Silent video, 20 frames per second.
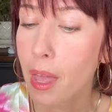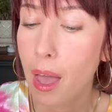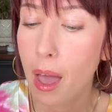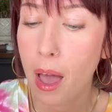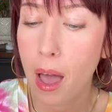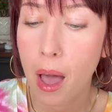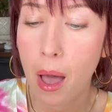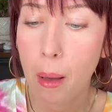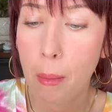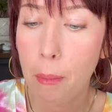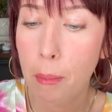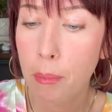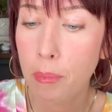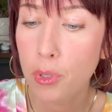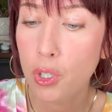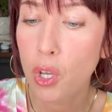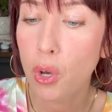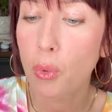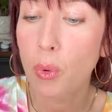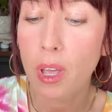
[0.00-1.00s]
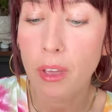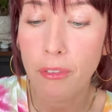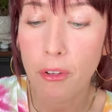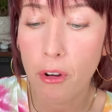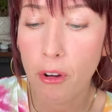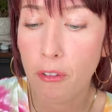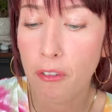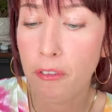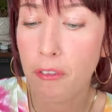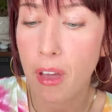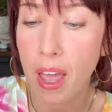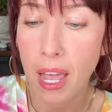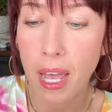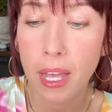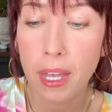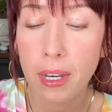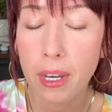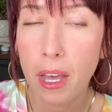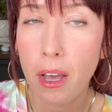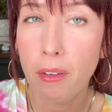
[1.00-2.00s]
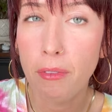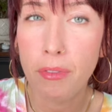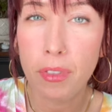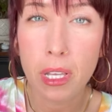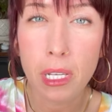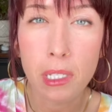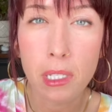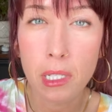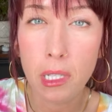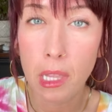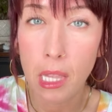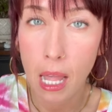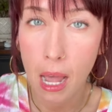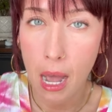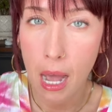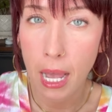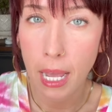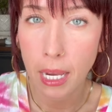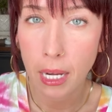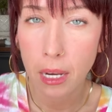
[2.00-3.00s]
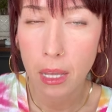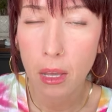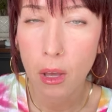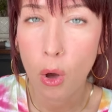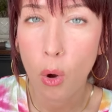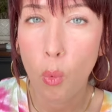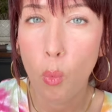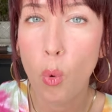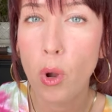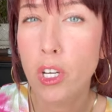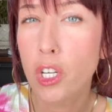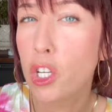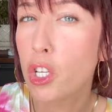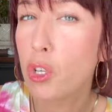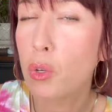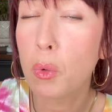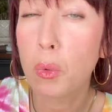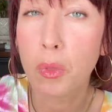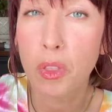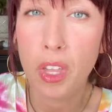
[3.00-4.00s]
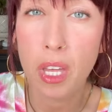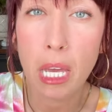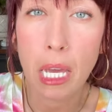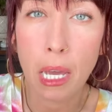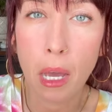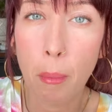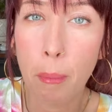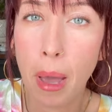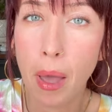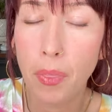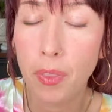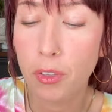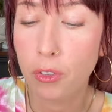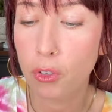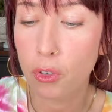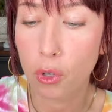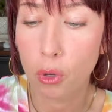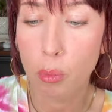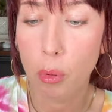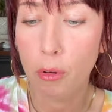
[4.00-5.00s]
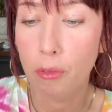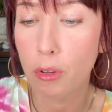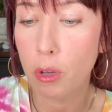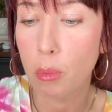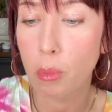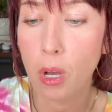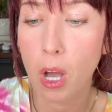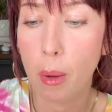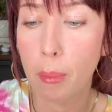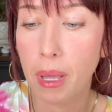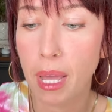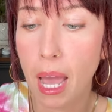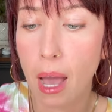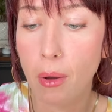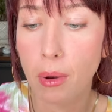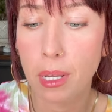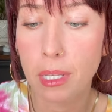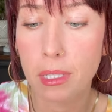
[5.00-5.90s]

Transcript: Um, so if you're a fan of this line, what do you think about this new perfume coming out?